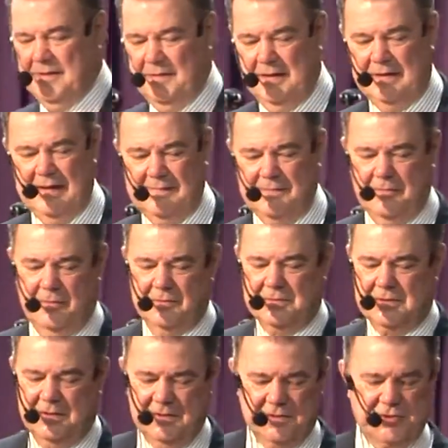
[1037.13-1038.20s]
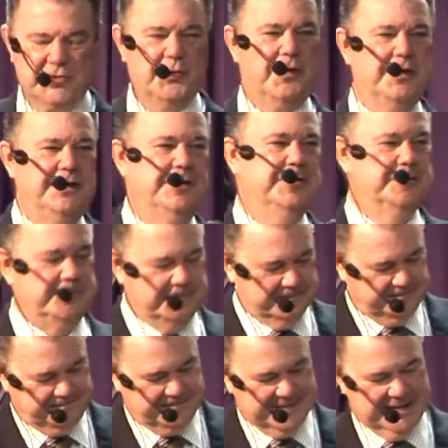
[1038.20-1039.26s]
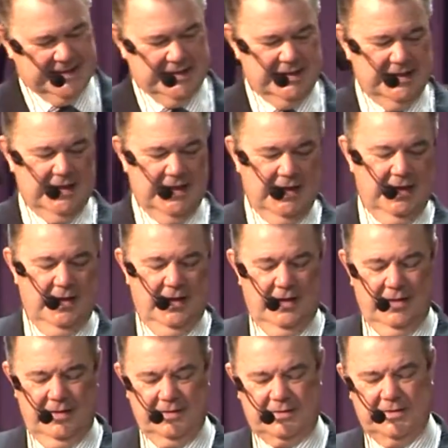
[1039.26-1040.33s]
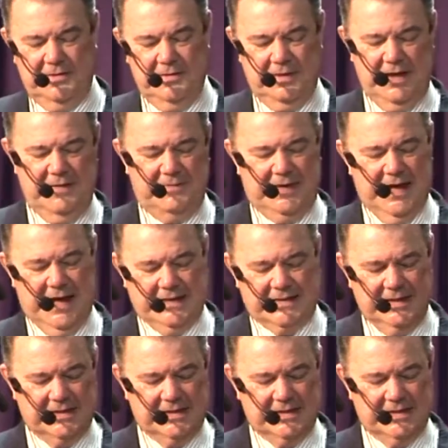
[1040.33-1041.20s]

The devil wants to destroy you the two leaved gates.